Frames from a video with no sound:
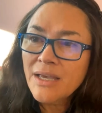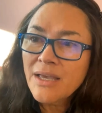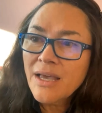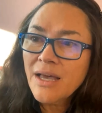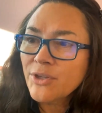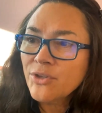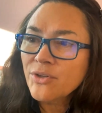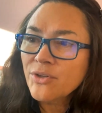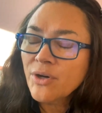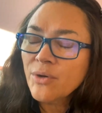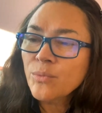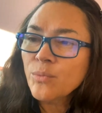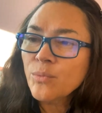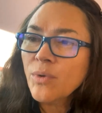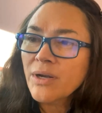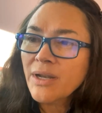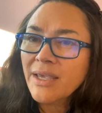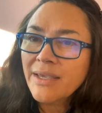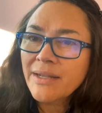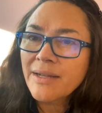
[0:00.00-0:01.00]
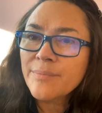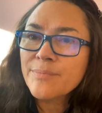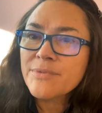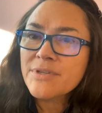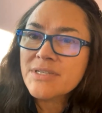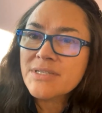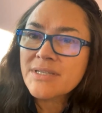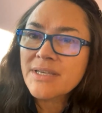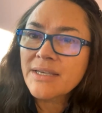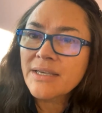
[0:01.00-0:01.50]
You don't want to heat up the
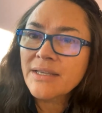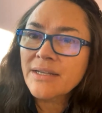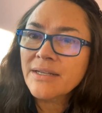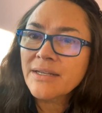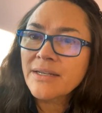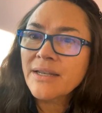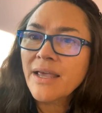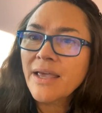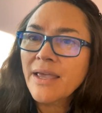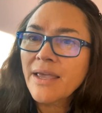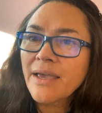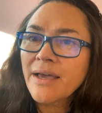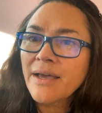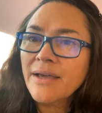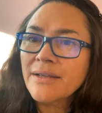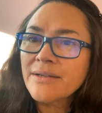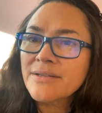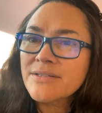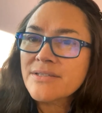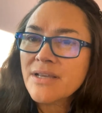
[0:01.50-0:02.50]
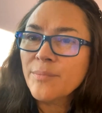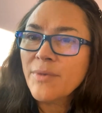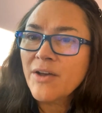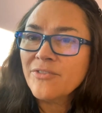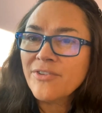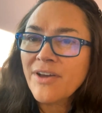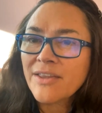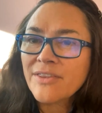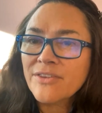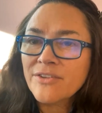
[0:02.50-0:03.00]
skin and
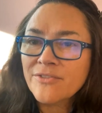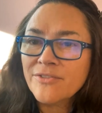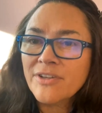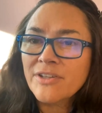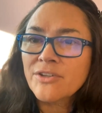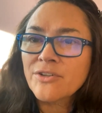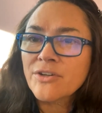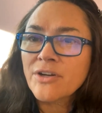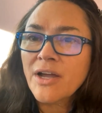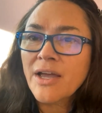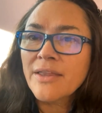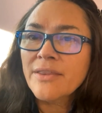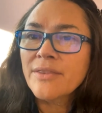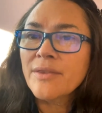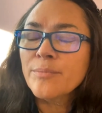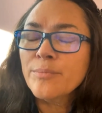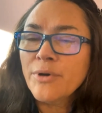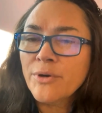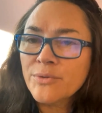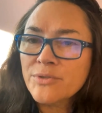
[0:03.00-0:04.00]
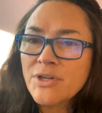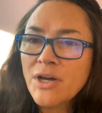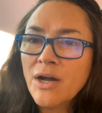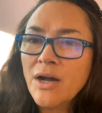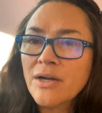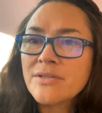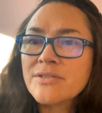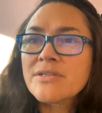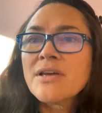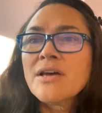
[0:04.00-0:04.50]
affect the filler and the
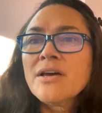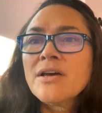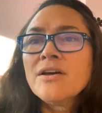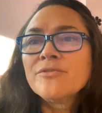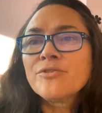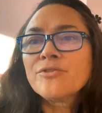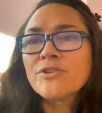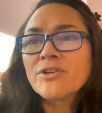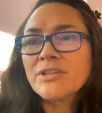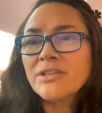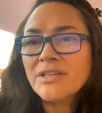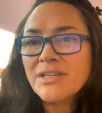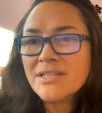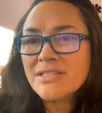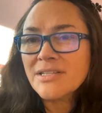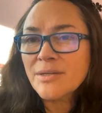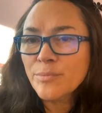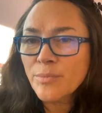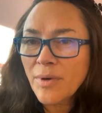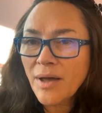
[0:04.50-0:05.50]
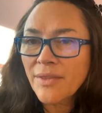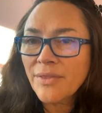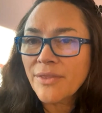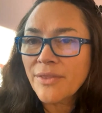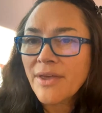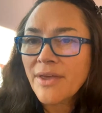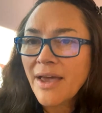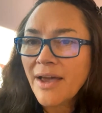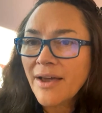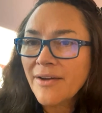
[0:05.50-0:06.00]
Botox for at least a month
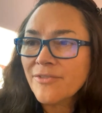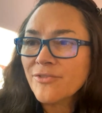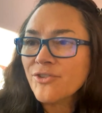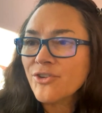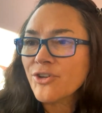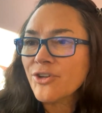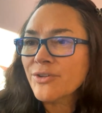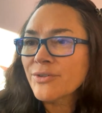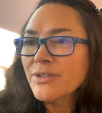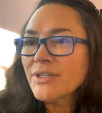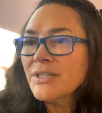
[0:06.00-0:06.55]
after.